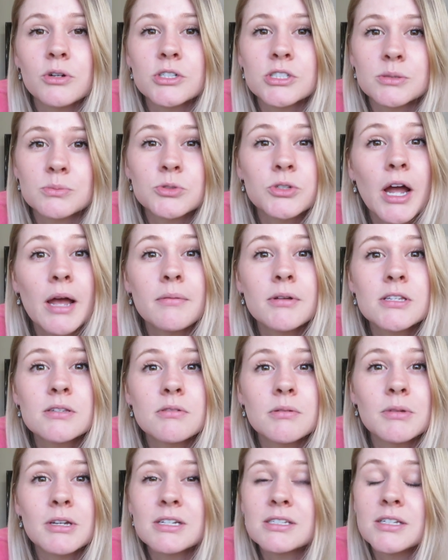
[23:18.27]
are subscribing
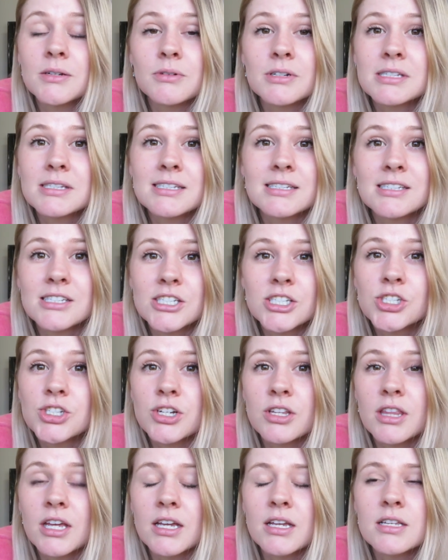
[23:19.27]
to me because they want to see
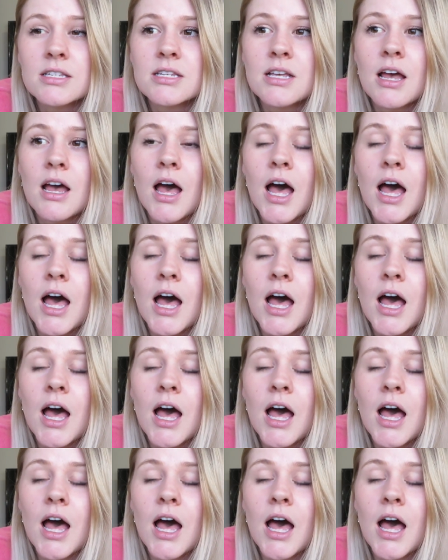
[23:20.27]
teacher things.